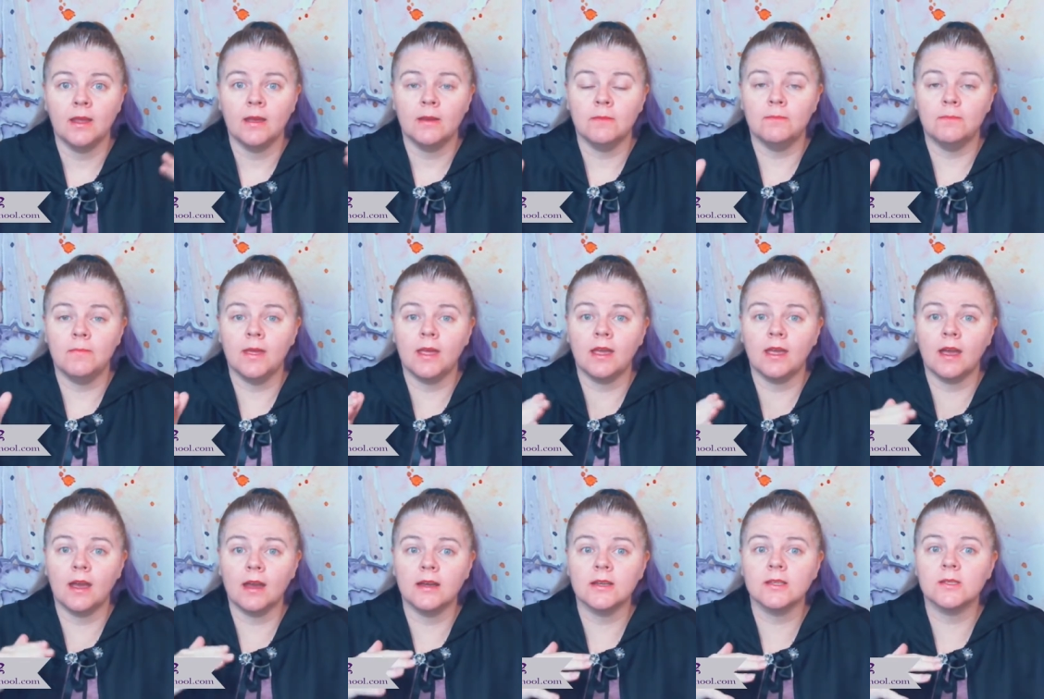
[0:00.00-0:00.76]

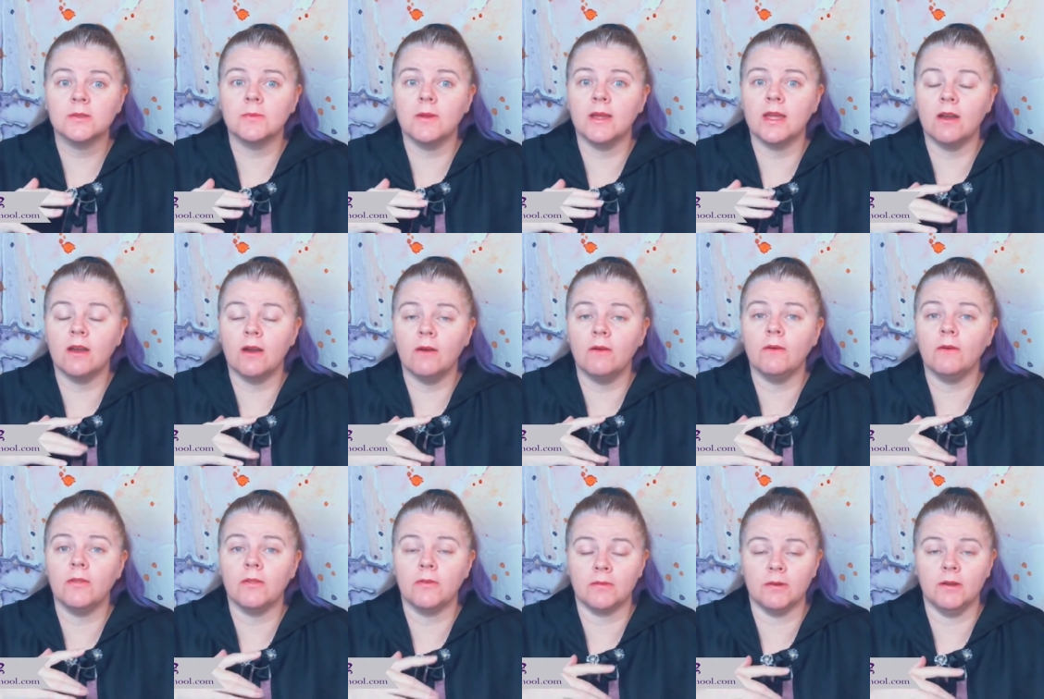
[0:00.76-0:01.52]
because we
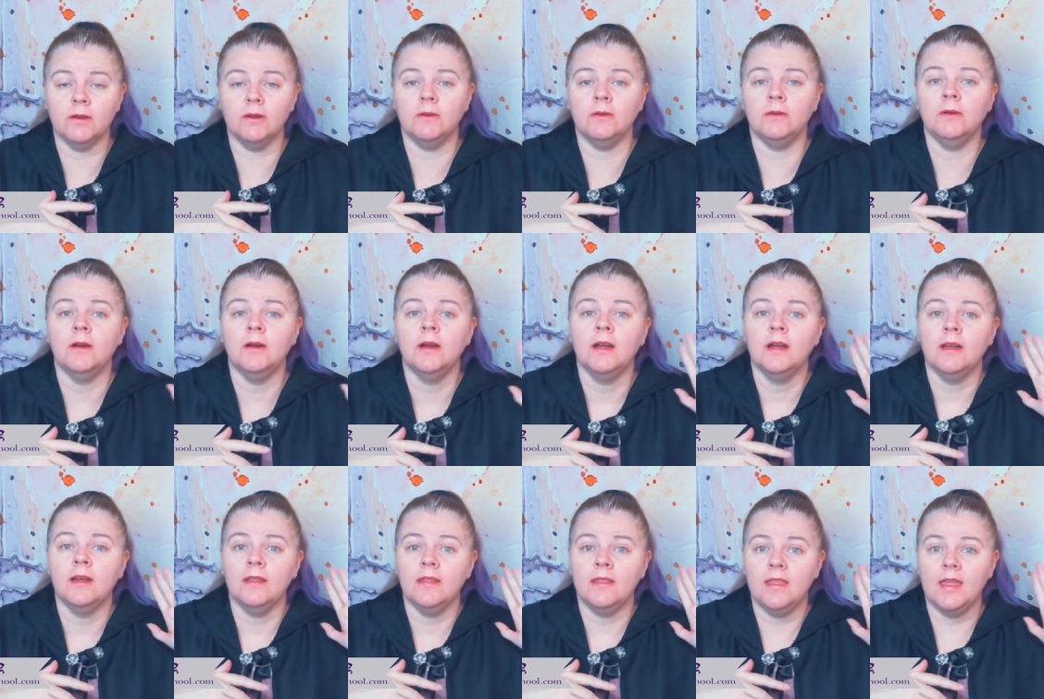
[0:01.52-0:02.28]
go through
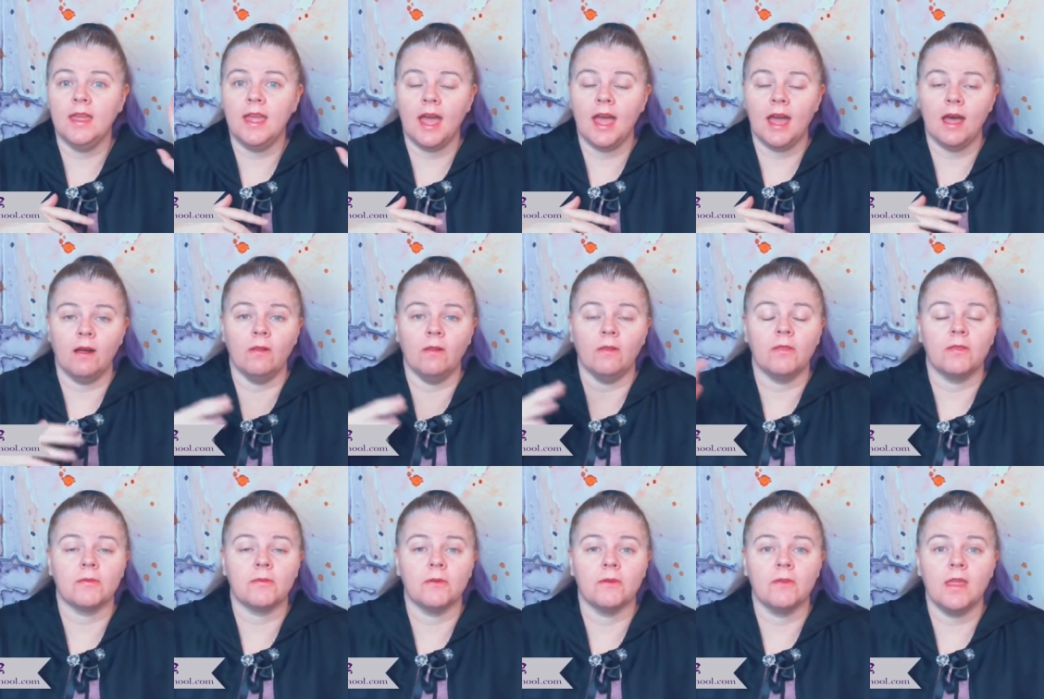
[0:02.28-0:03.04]
the L
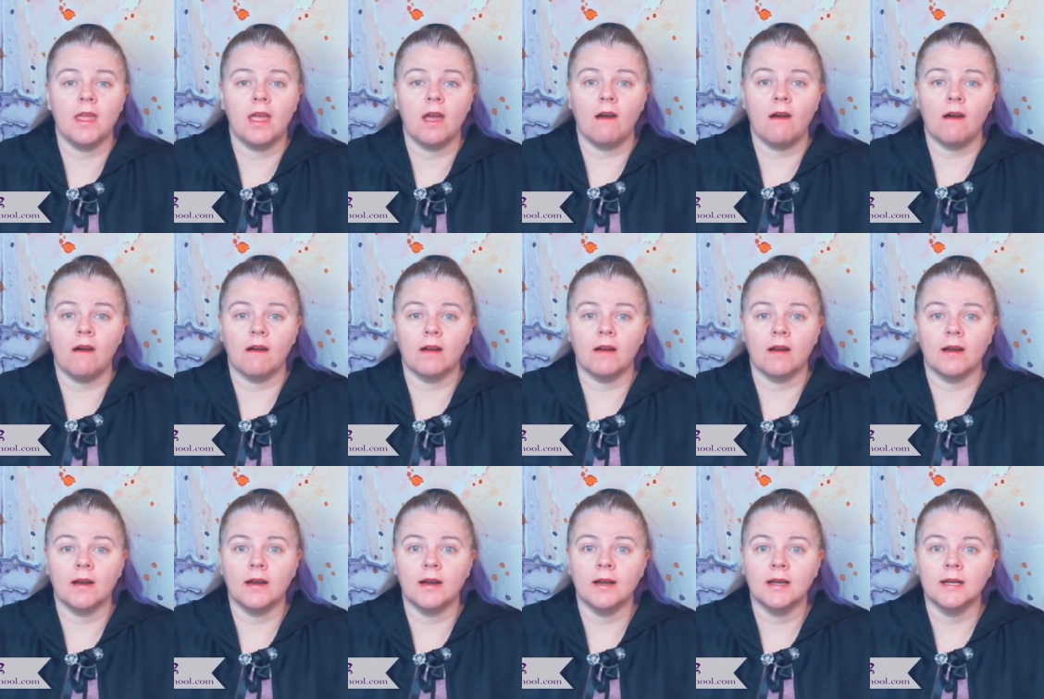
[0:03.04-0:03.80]
through the
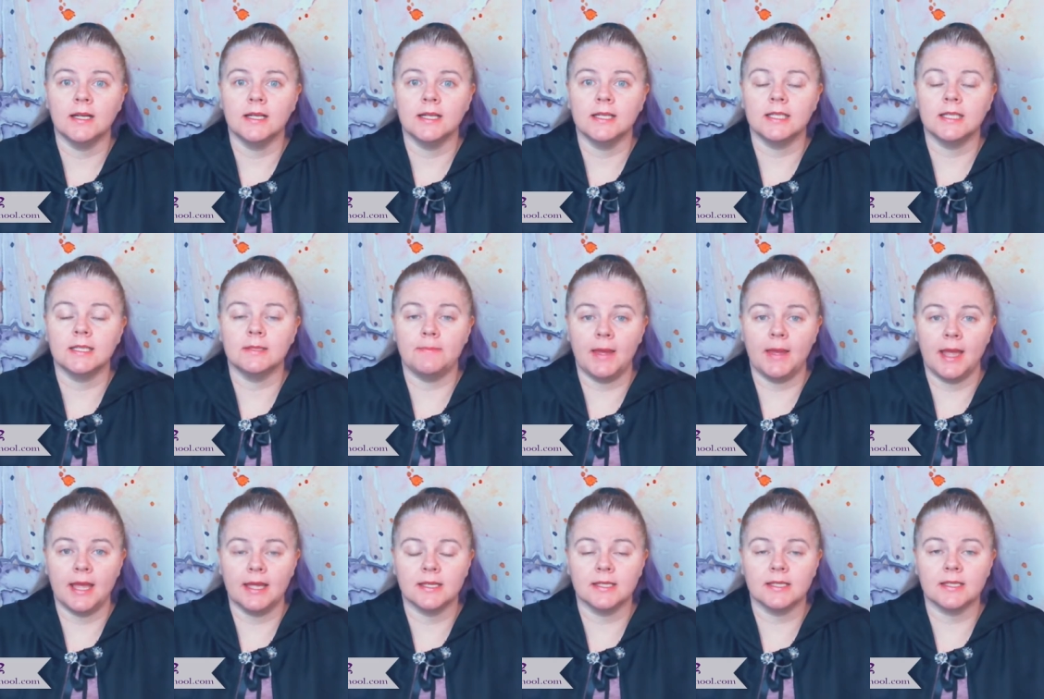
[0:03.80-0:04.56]
R
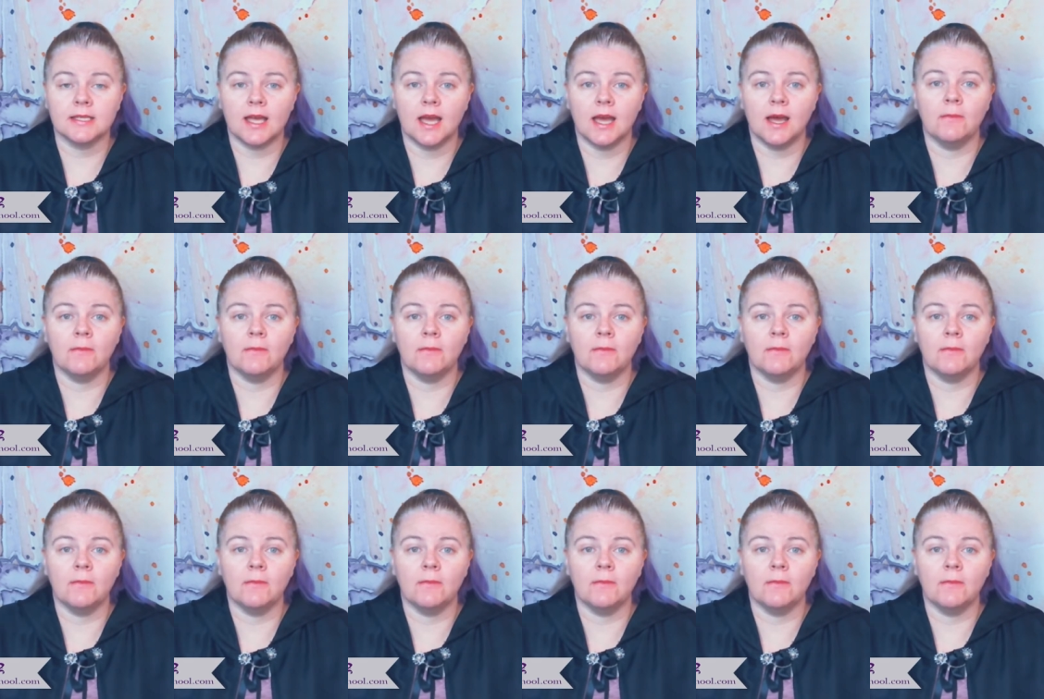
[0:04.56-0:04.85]
space.